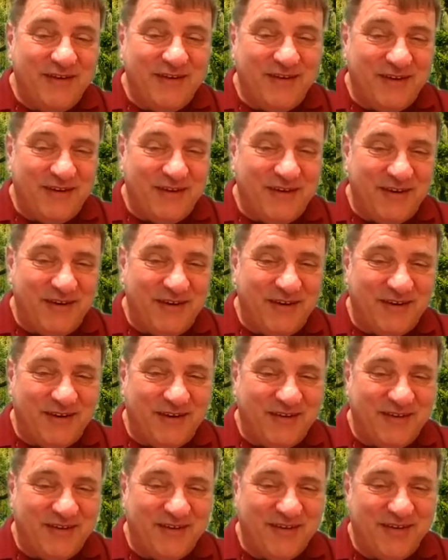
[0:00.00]
And
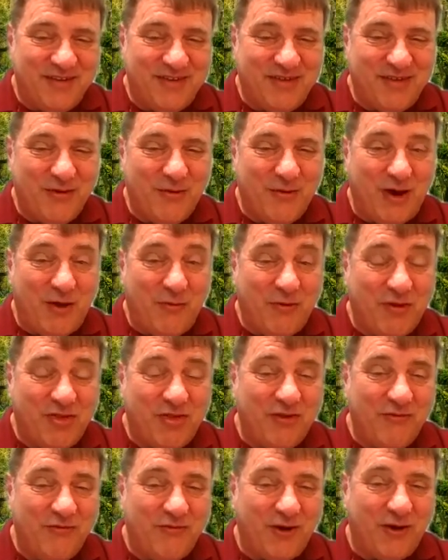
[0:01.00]
so I
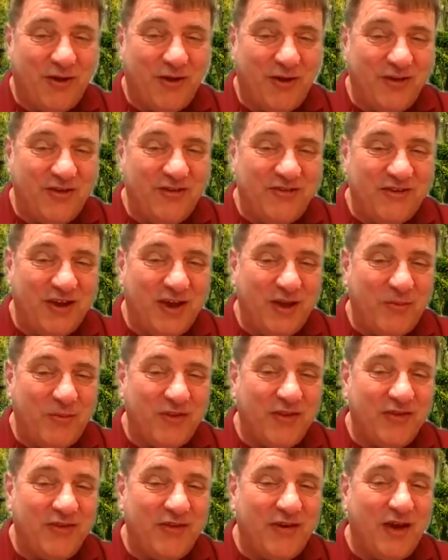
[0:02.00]
was in very good shape
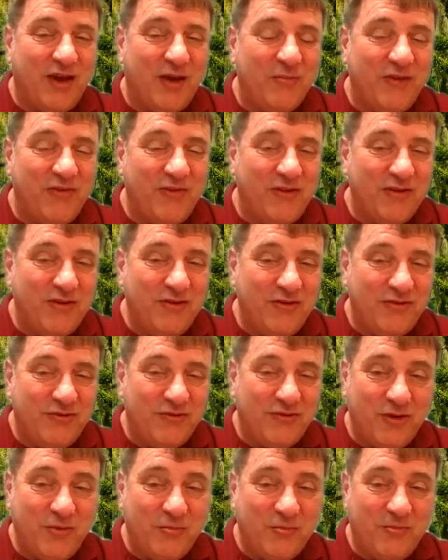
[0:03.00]
at the time, and the
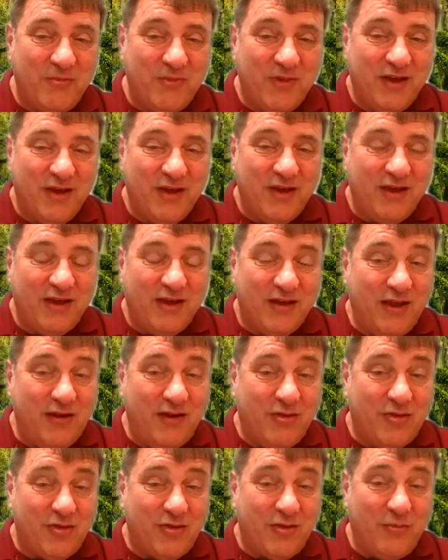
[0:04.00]
troop
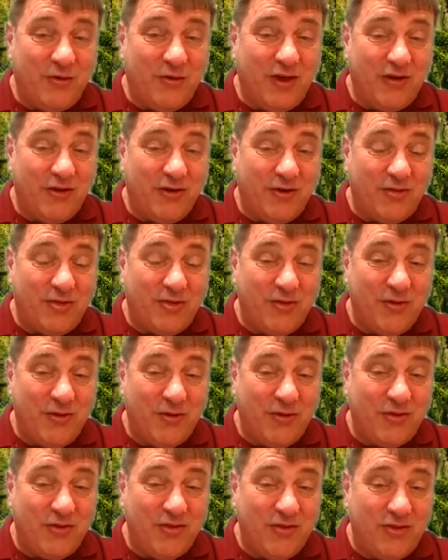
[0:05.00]
needed some leaders who
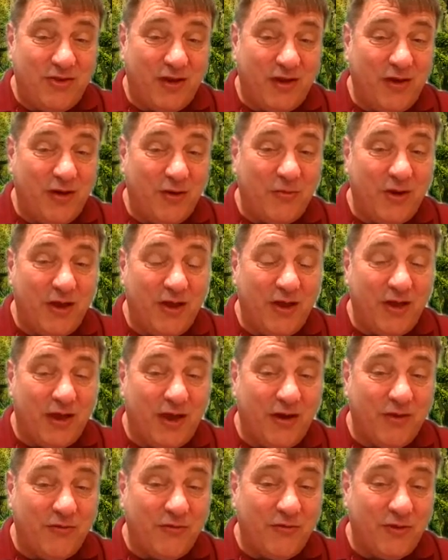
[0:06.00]
could take a week
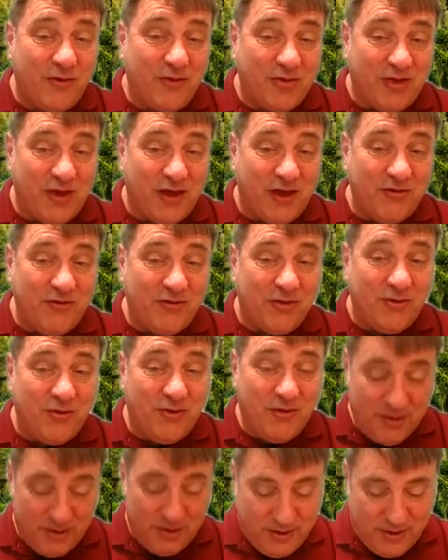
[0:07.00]
out of their
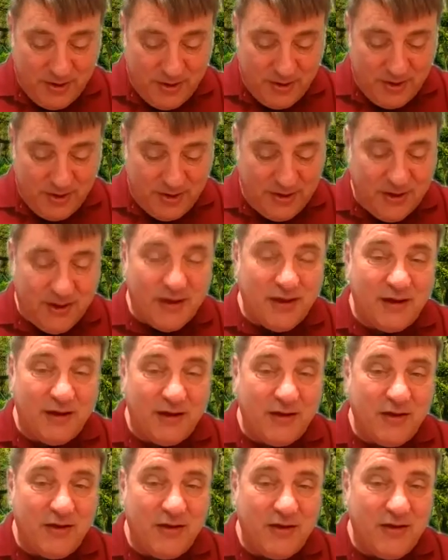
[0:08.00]
schedule
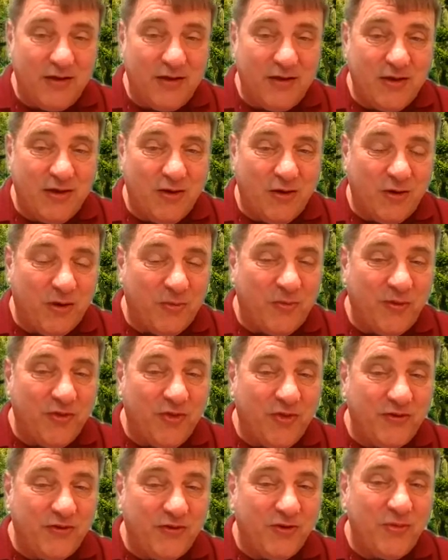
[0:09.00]
and go up
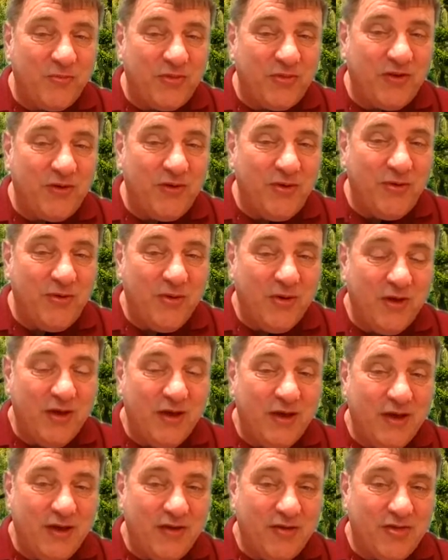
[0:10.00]
with the troop to
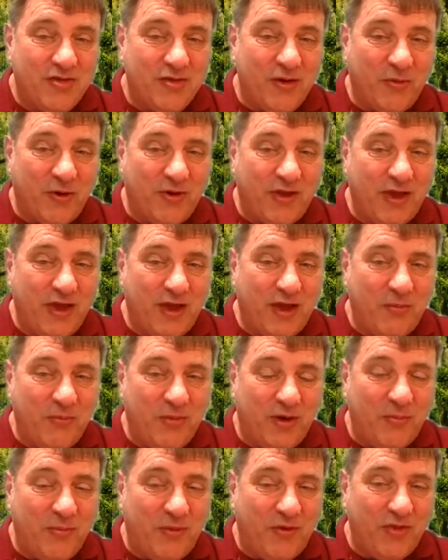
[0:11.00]
summer
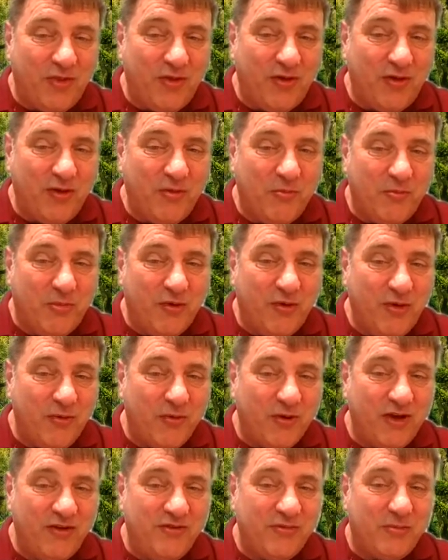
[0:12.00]
camp up on the Blue
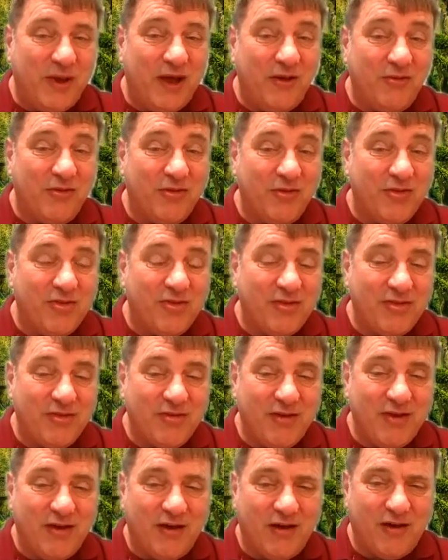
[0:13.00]
Ridge Mountains,
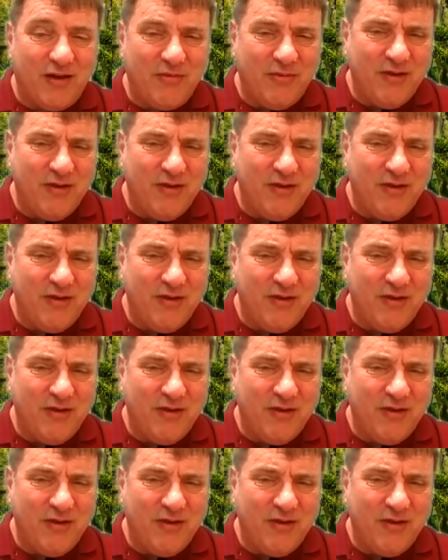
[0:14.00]
uh,